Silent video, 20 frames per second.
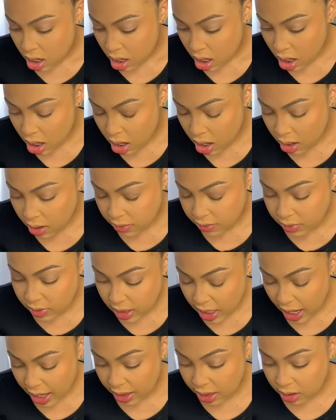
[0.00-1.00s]
Um,
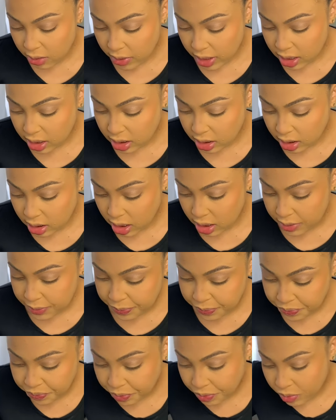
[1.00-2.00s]
ninth
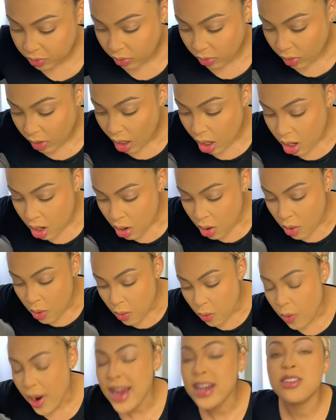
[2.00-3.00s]
question.
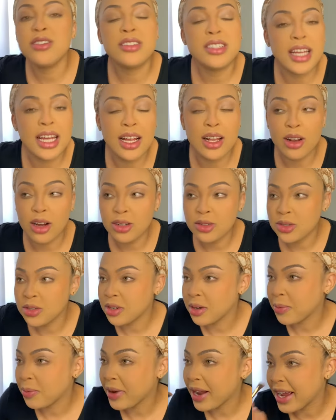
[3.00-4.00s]
Why do you take long to
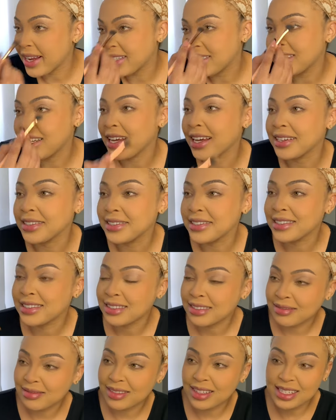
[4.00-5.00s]
reply texts?
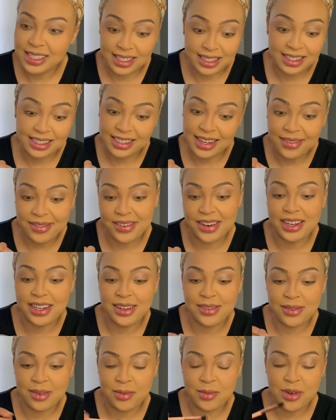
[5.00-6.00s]
this is
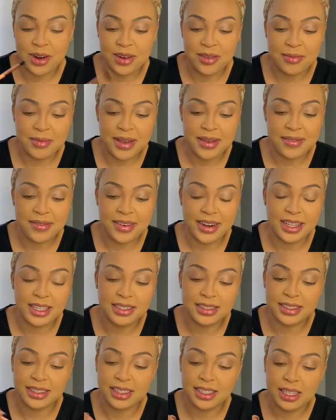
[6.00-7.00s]
definitely from one of my friends
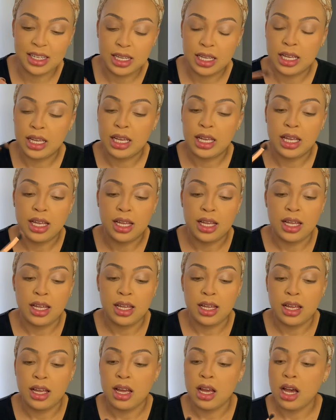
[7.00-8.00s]

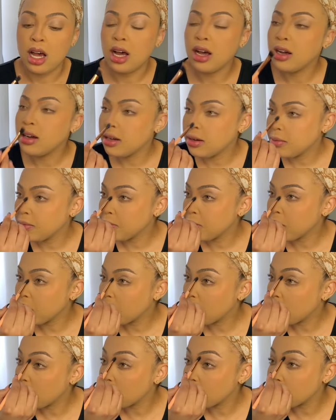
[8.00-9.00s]
um
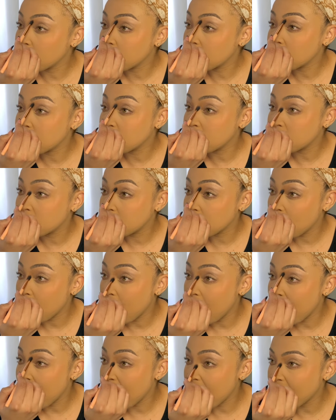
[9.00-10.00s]
because
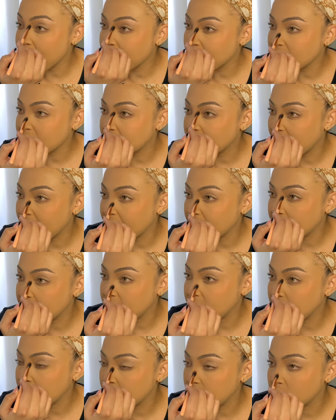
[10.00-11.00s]
i have
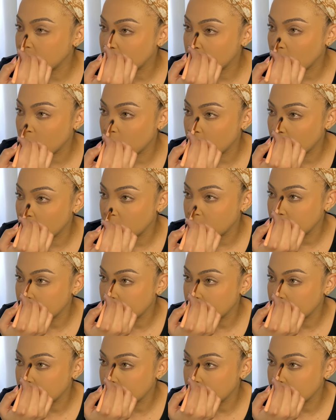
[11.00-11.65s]
anxiety so